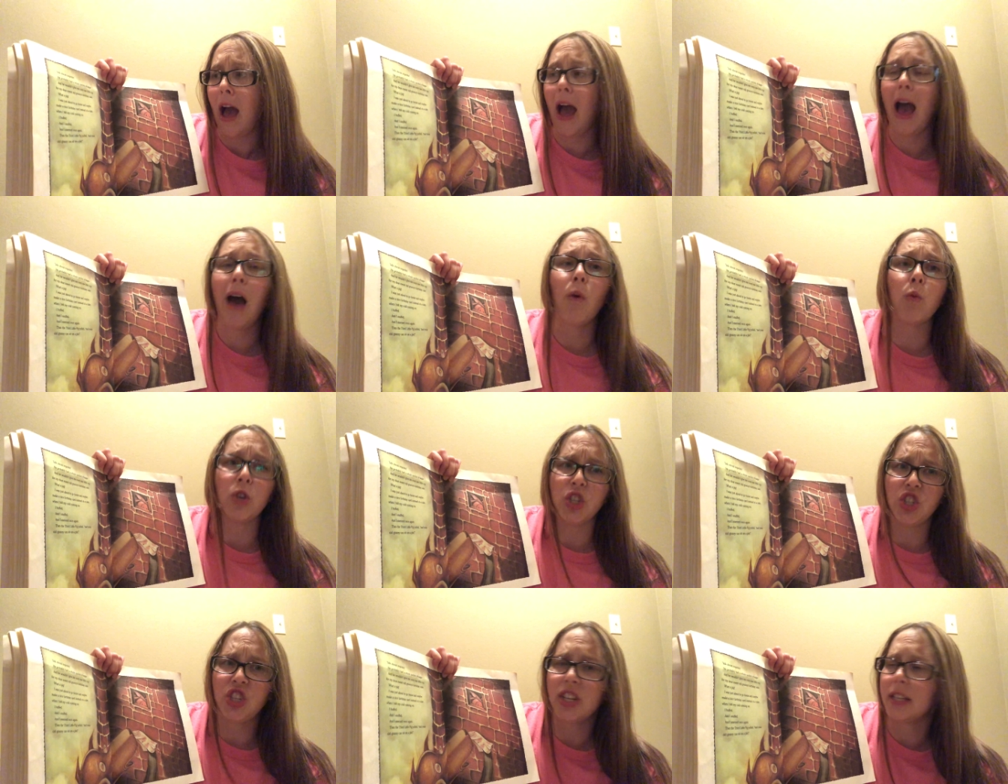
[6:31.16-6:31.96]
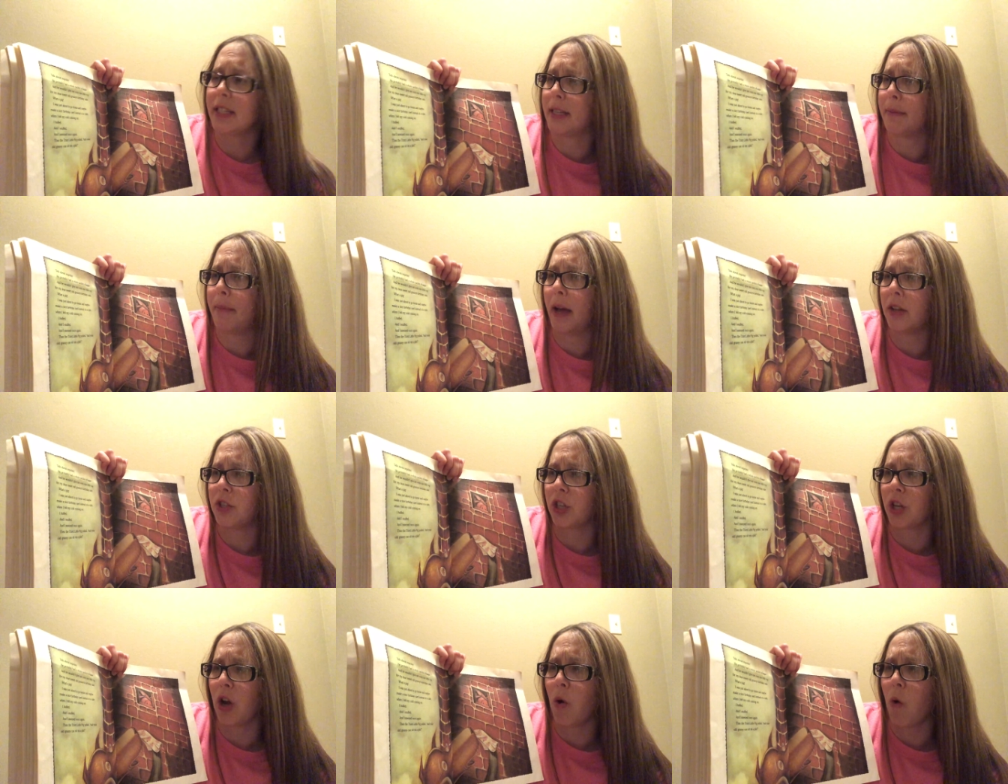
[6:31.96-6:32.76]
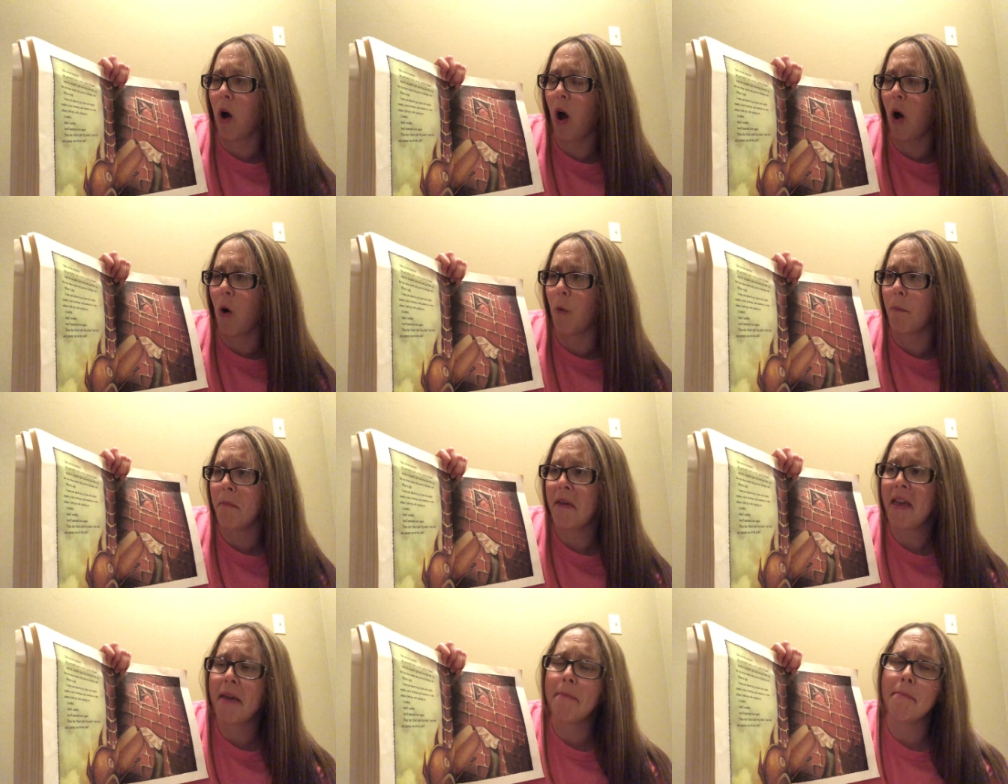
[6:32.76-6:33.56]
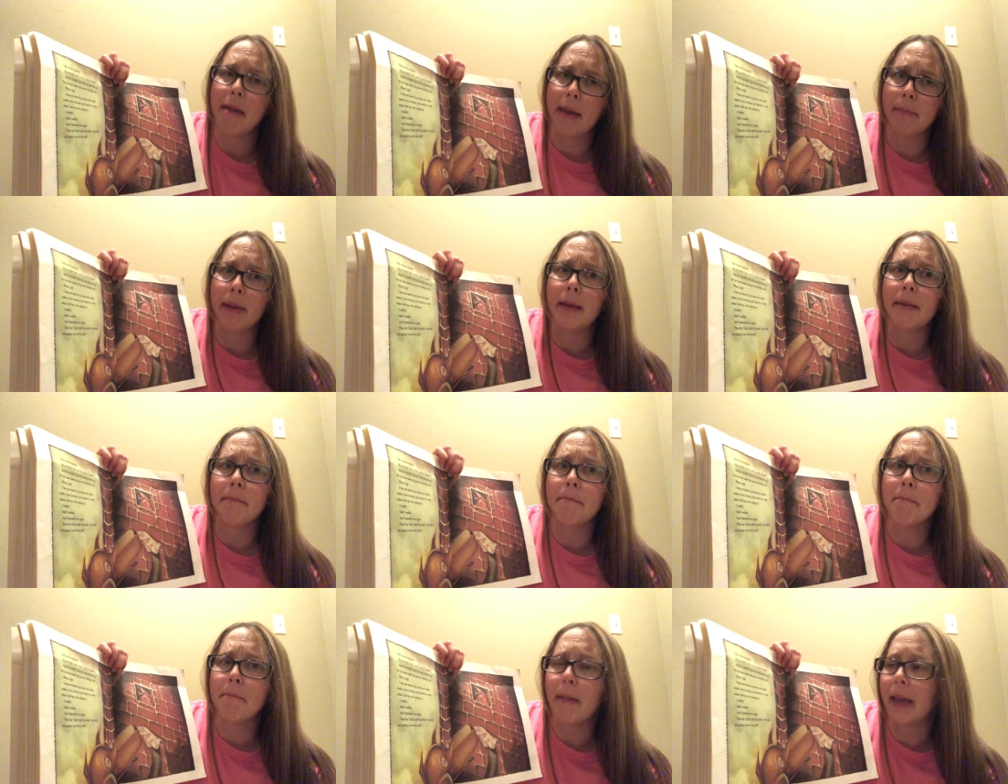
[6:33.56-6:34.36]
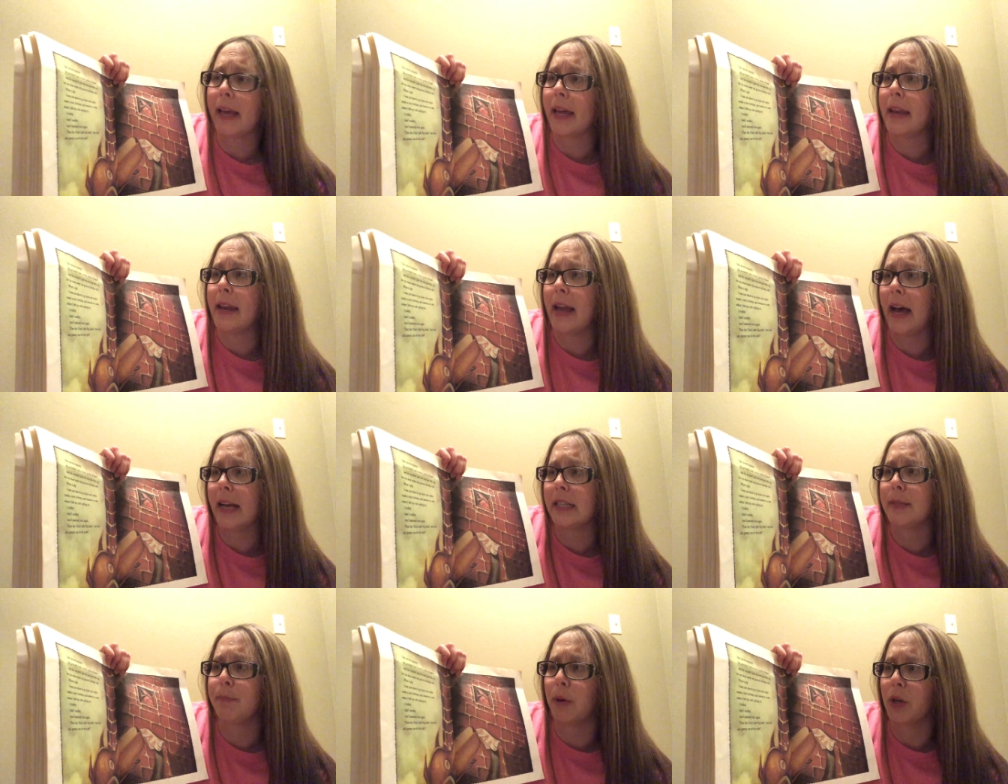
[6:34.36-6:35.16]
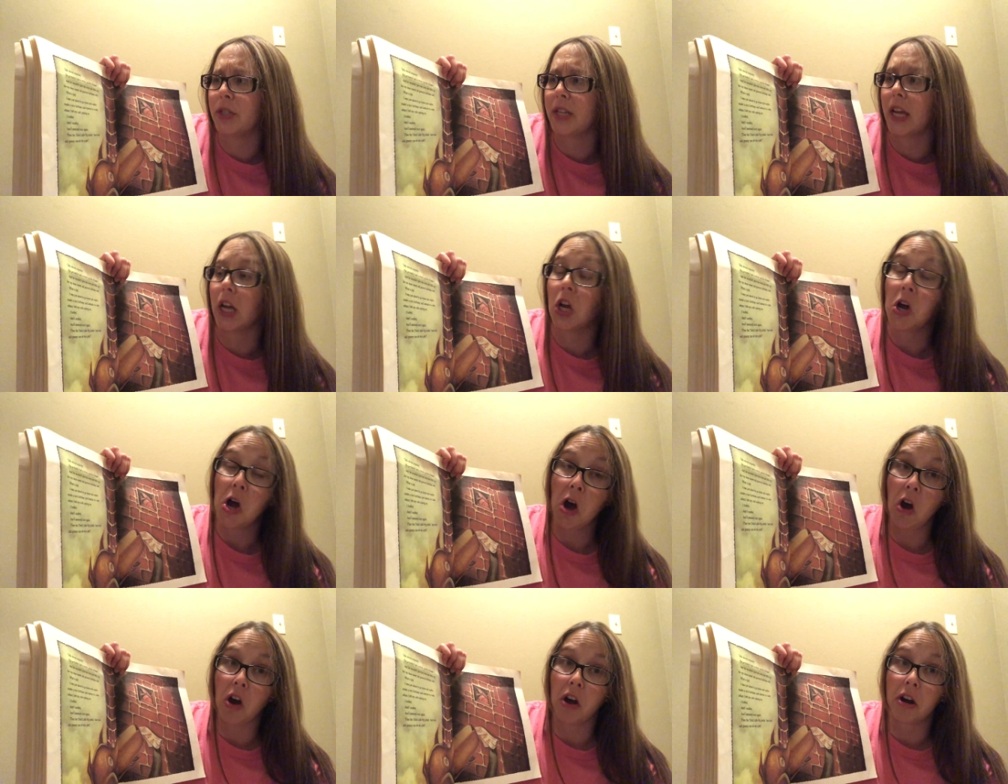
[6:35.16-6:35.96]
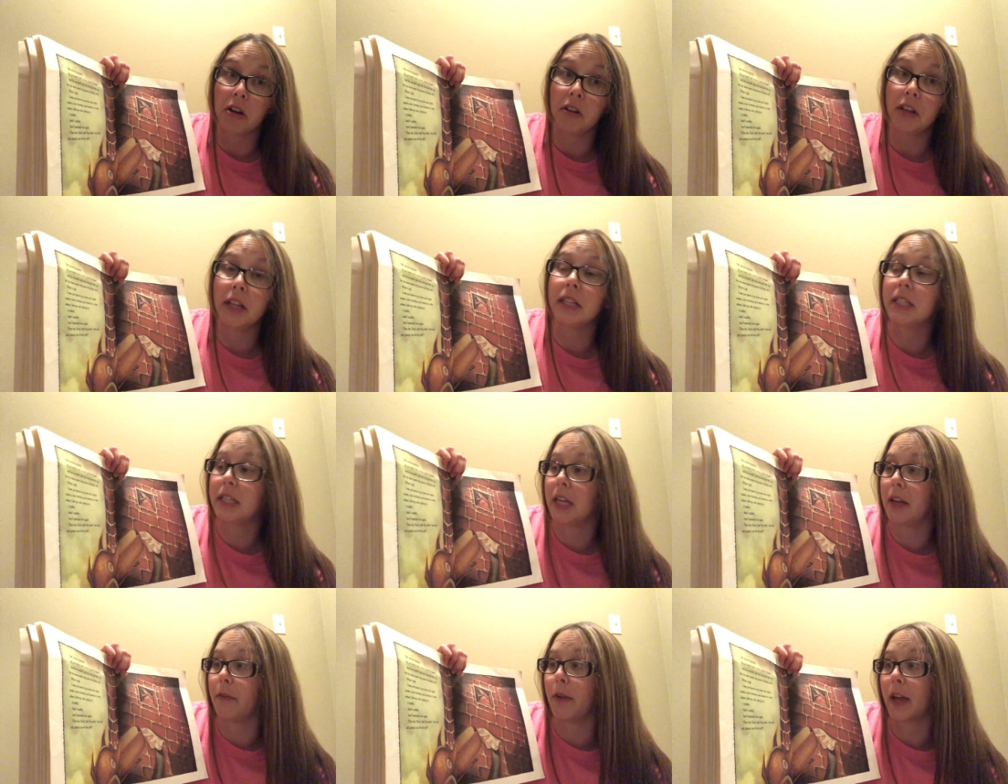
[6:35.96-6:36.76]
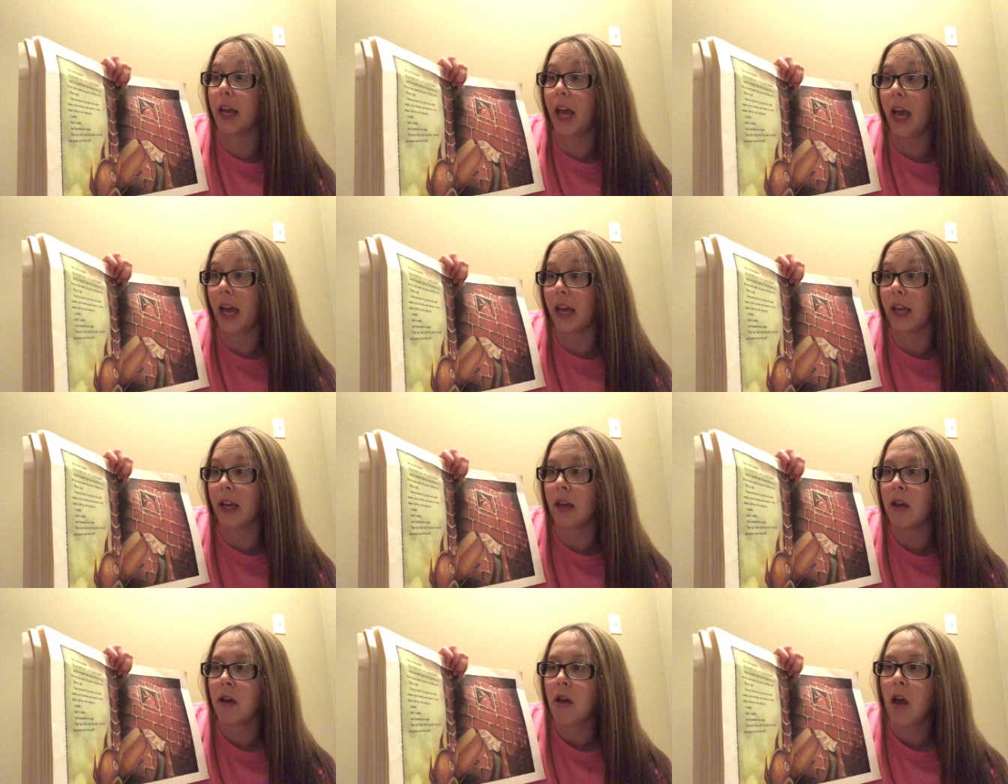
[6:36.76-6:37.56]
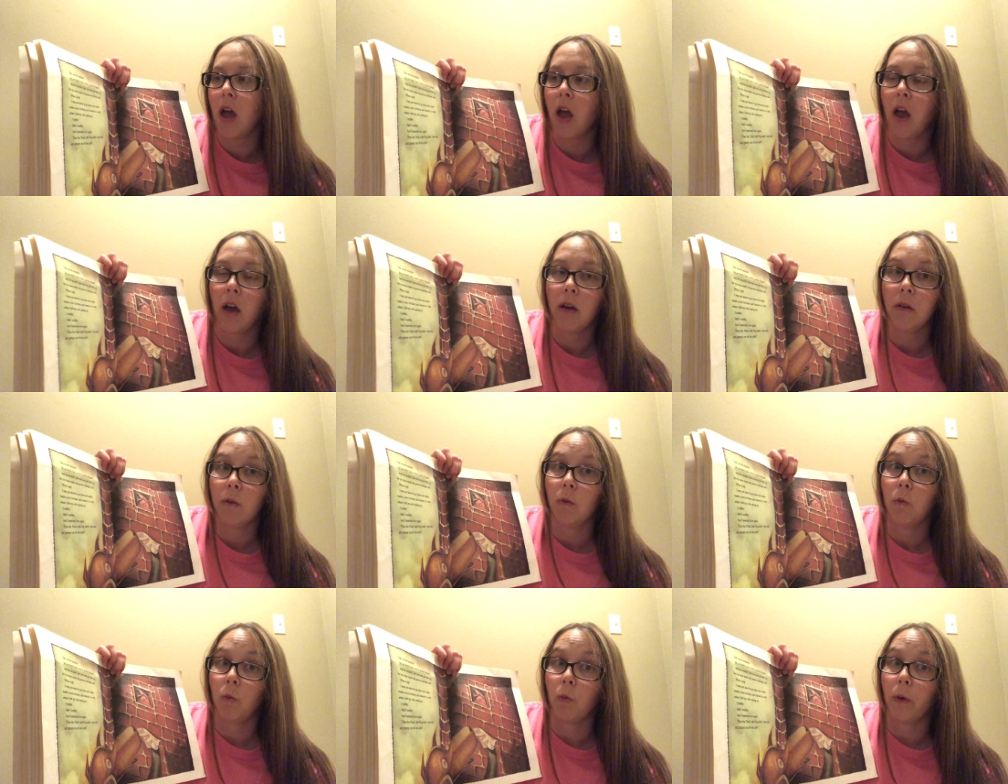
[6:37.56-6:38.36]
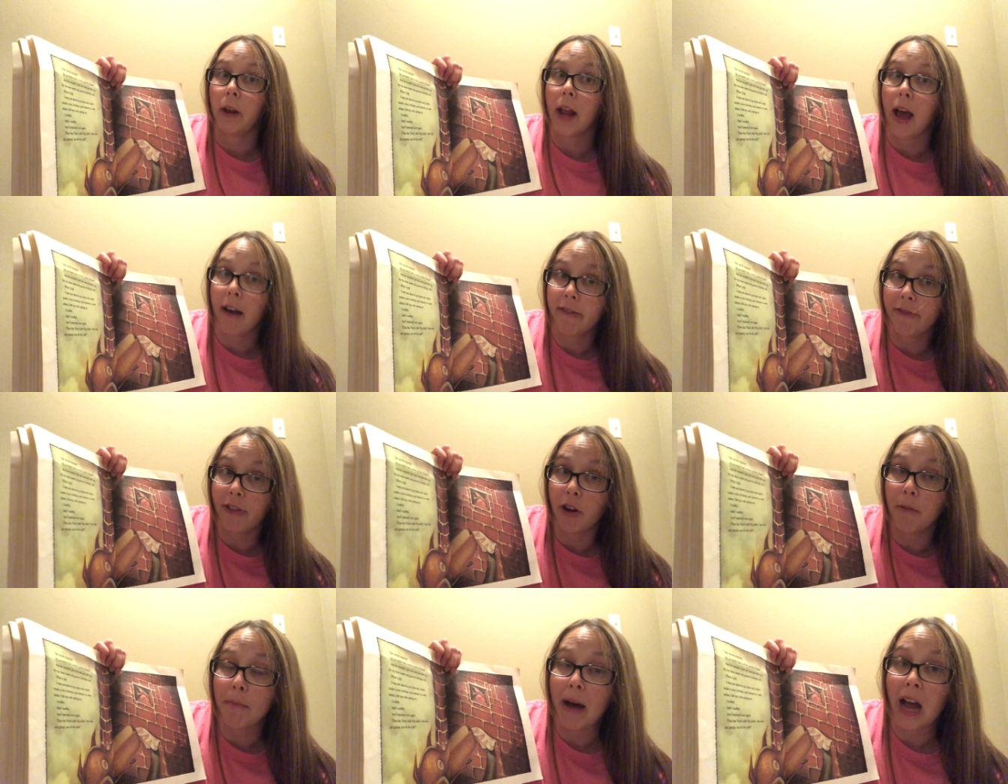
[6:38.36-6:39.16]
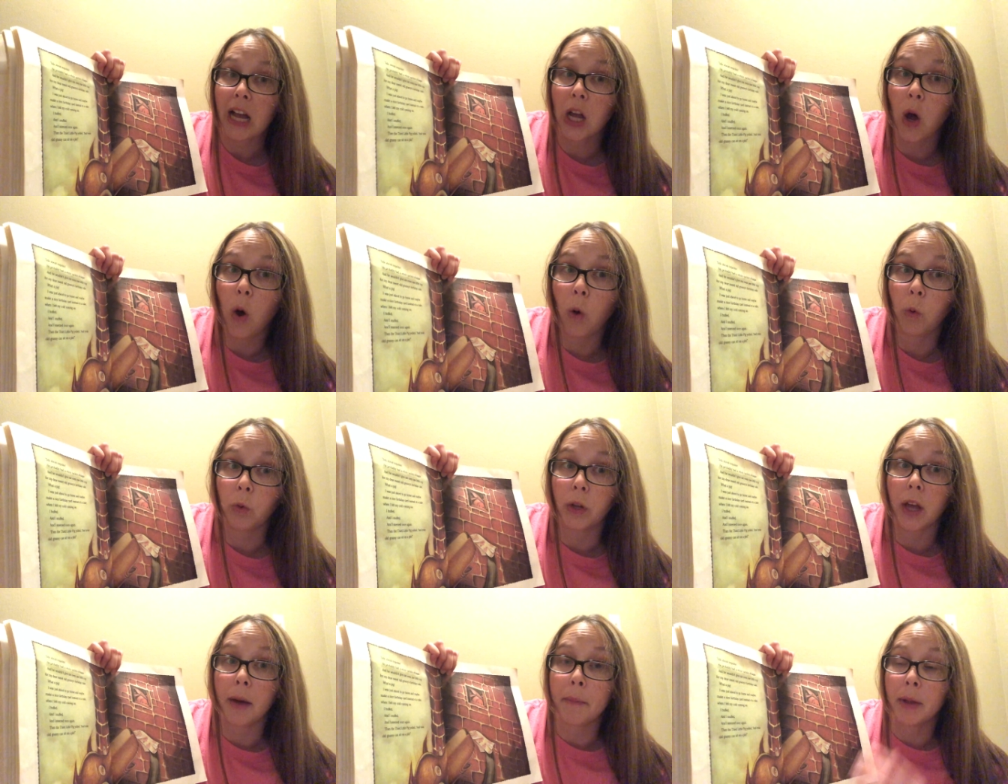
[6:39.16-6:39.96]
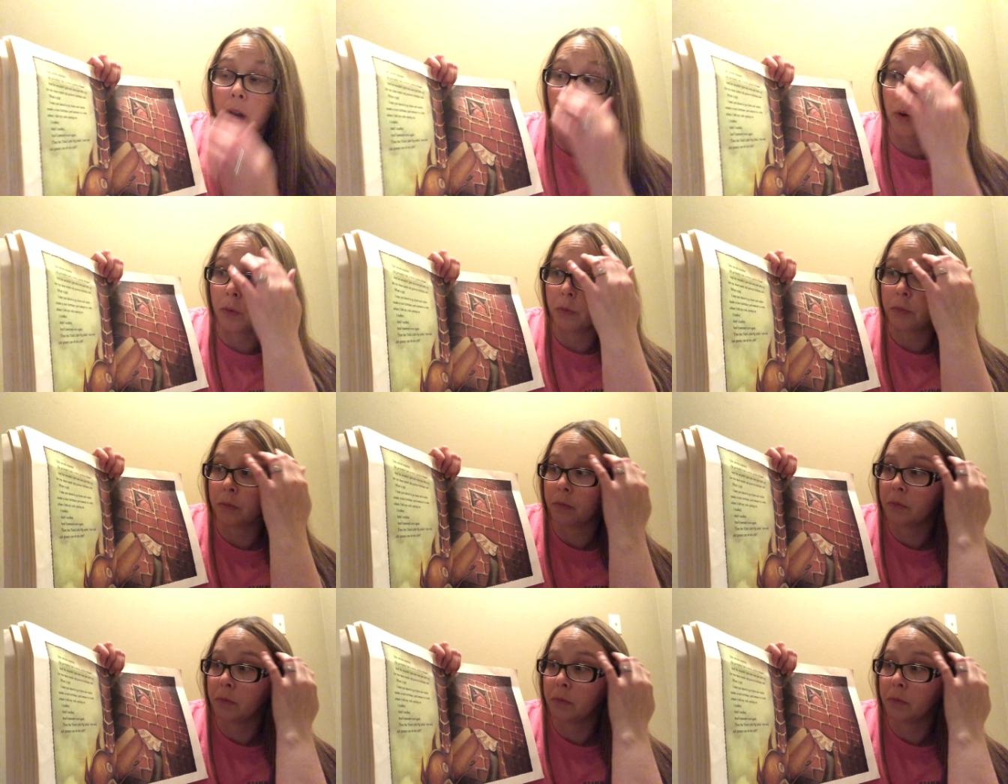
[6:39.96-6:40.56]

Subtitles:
I was just about to go home and maybe make a nice birthday card instead of a cake when I felt my cold coming on.